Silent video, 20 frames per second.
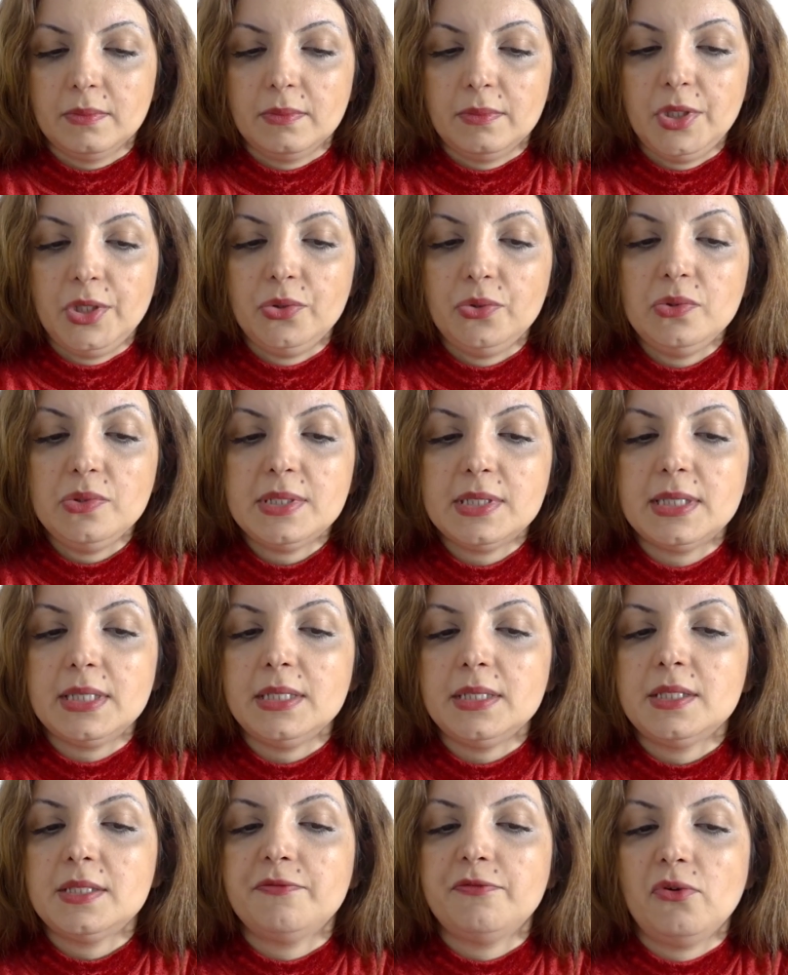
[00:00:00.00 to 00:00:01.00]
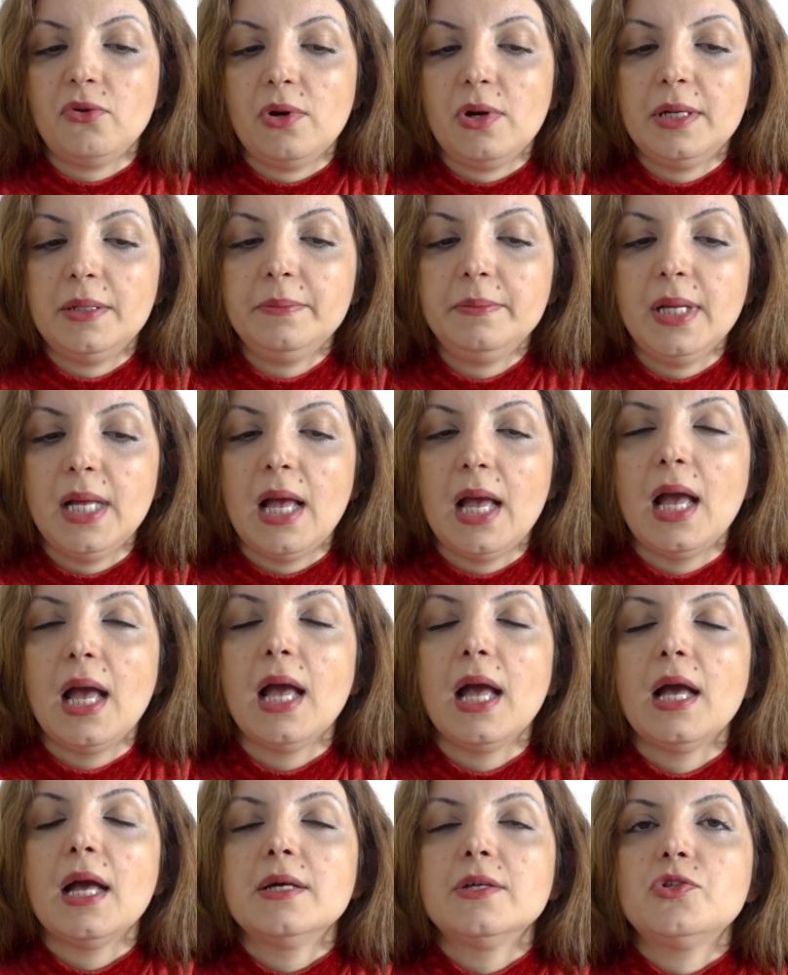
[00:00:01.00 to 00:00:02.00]
use this form
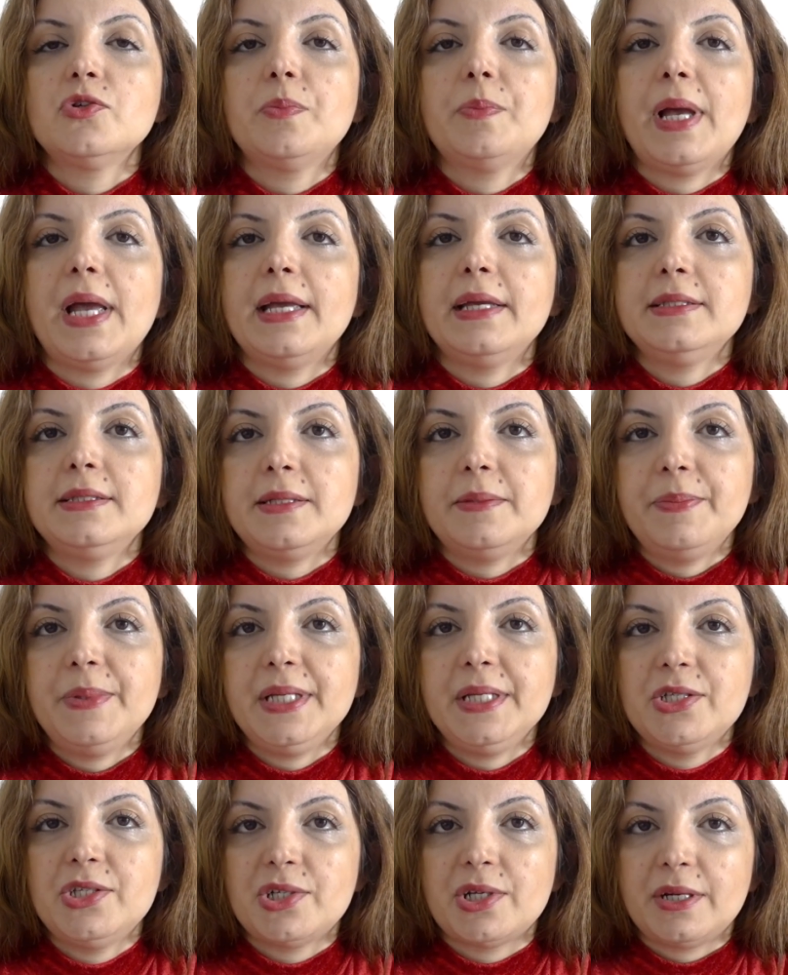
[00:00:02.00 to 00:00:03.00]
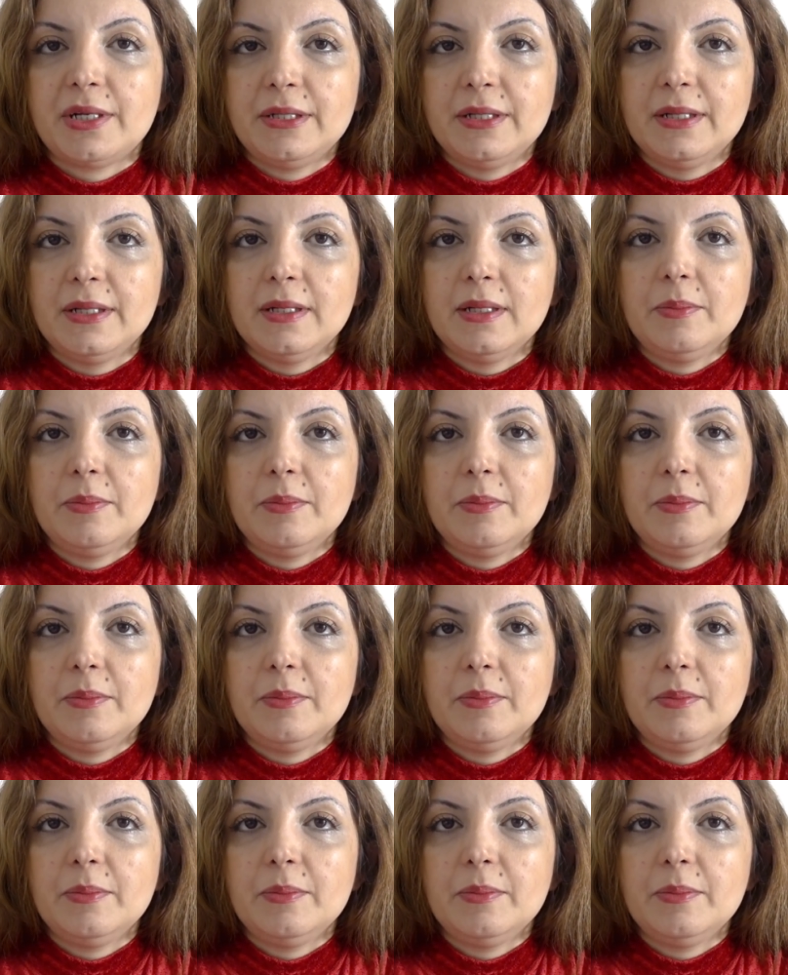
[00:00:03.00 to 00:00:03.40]
to paint a picture.